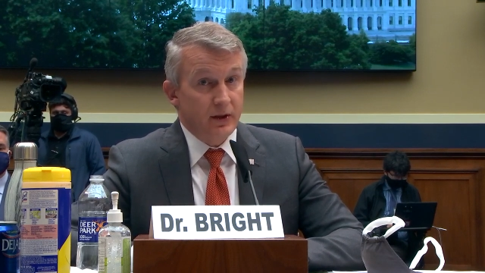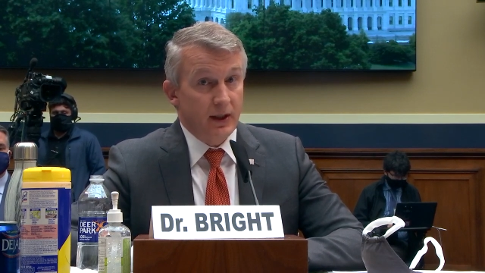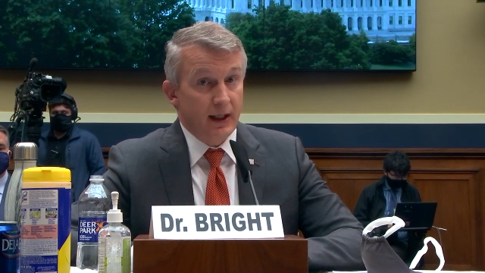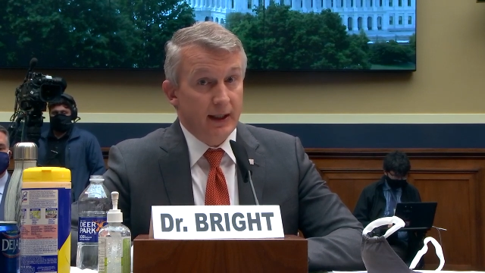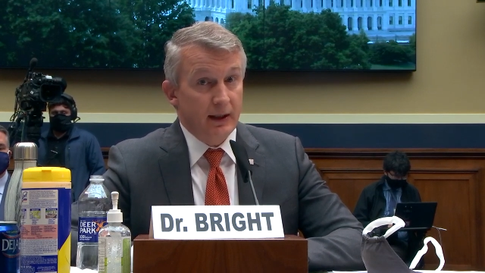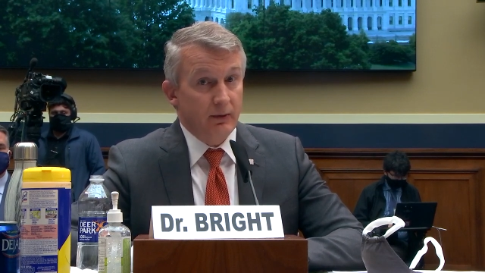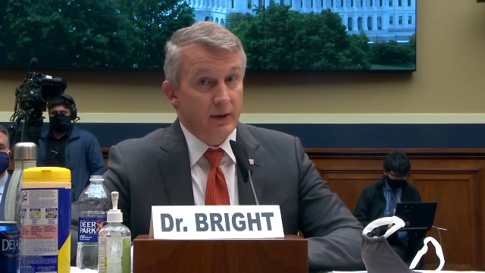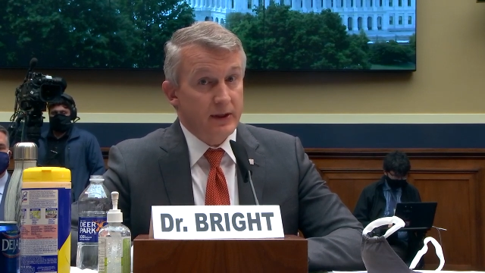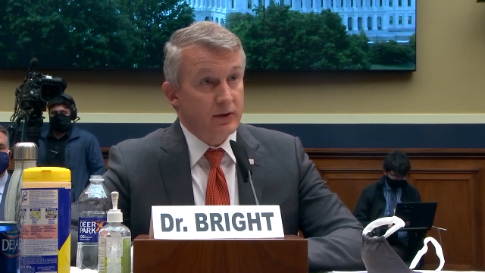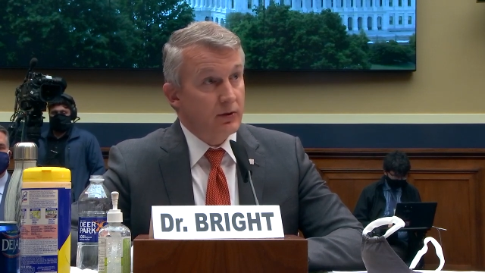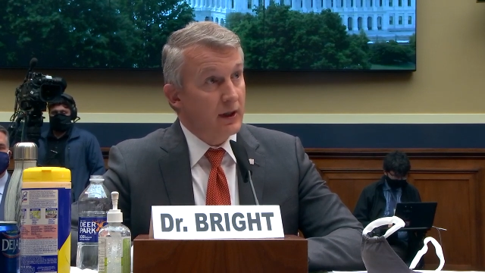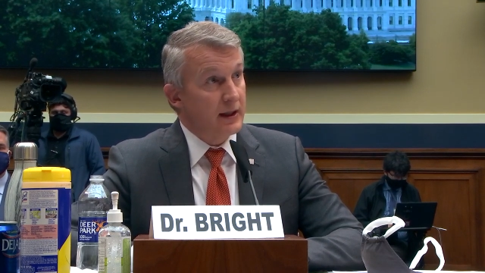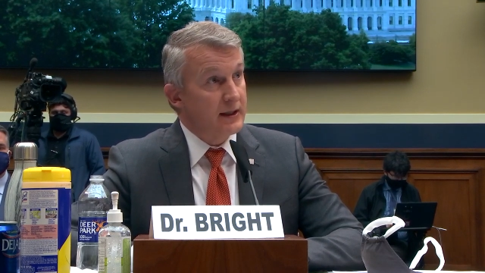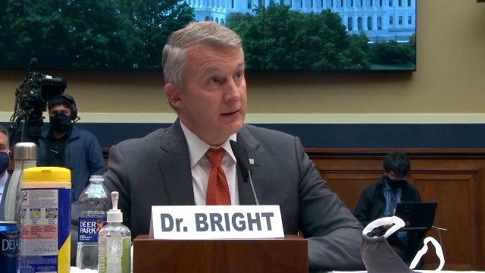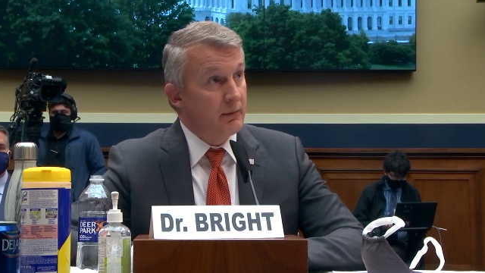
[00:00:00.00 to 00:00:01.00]
China was
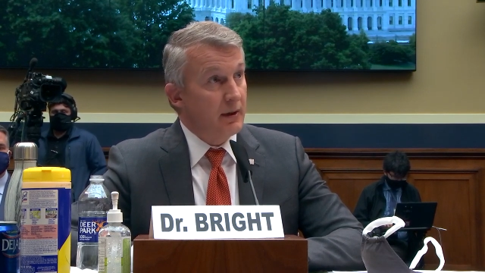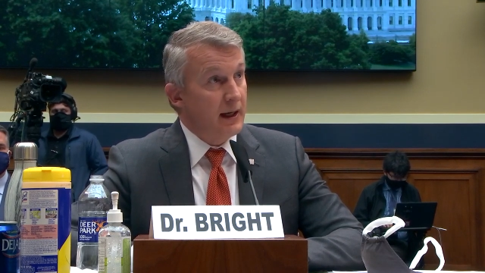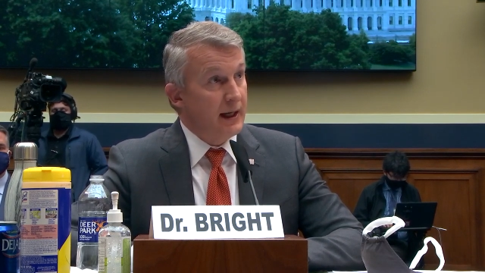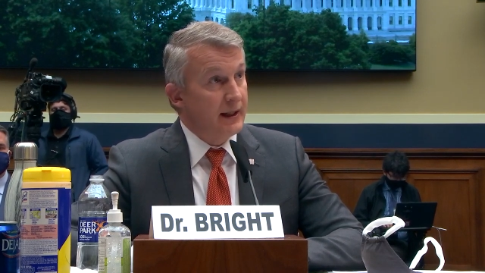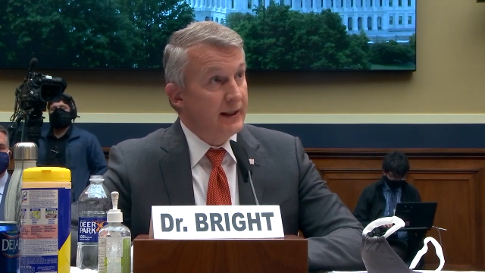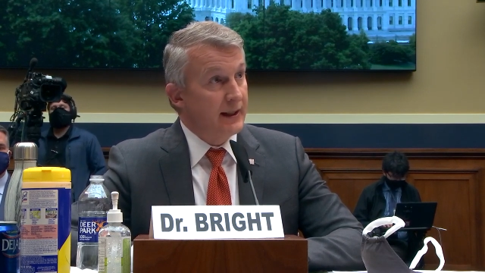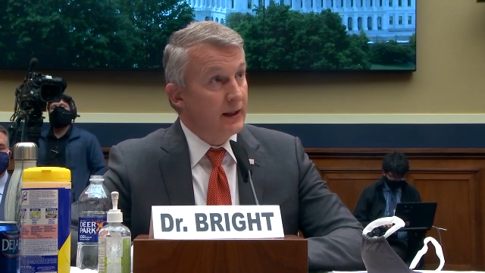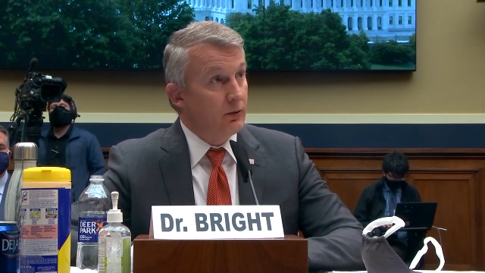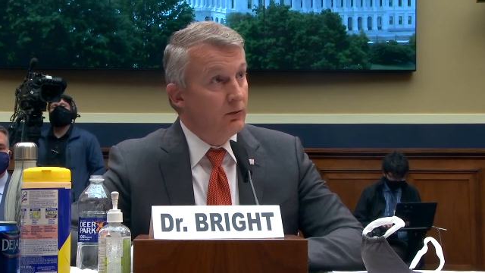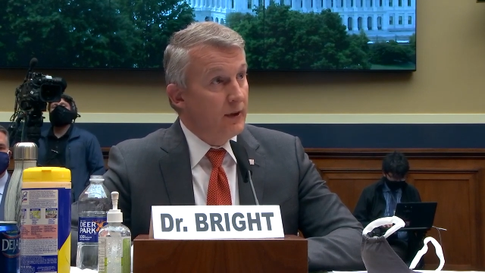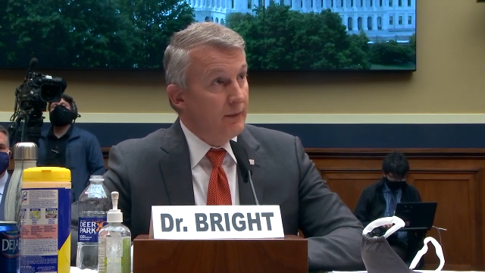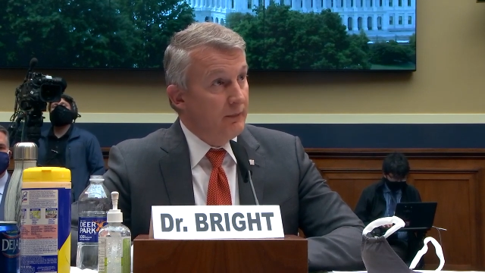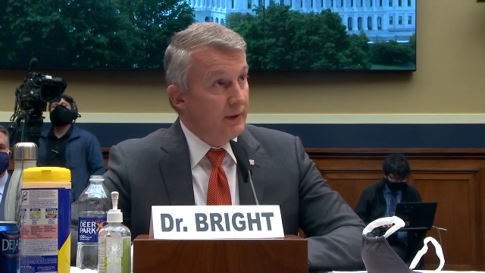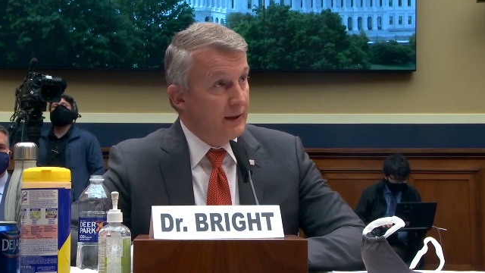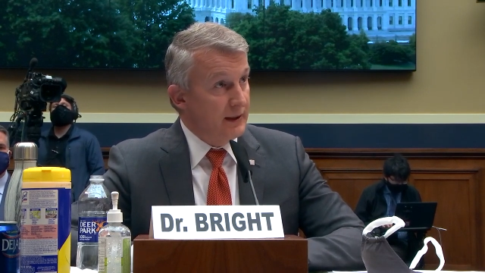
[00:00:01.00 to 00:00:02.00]
trying to buy the
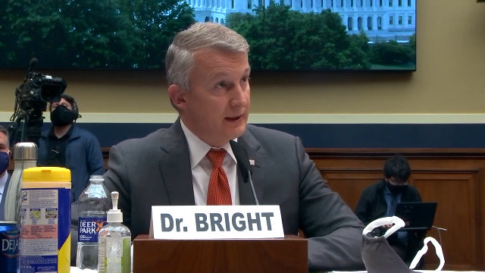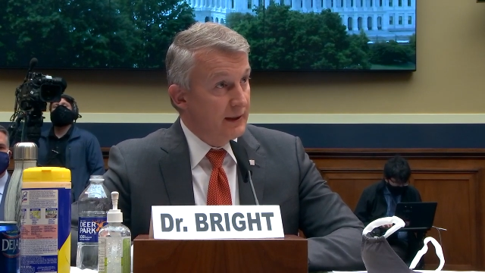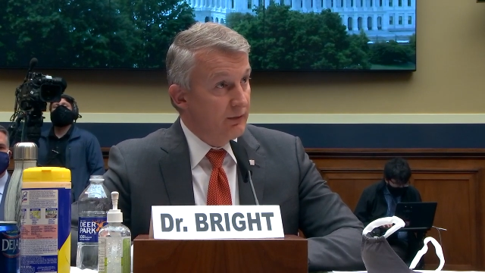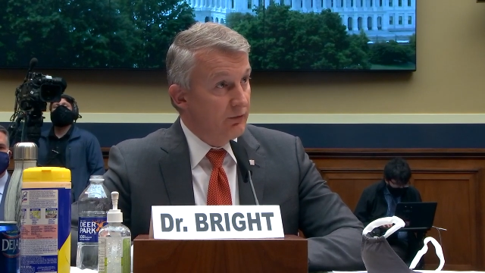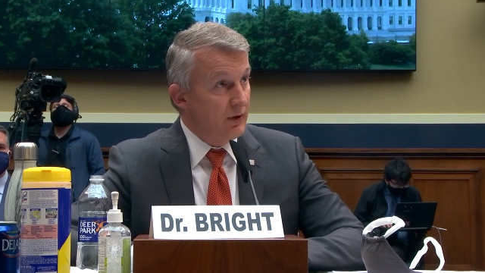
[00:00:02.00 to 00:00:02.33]
equipment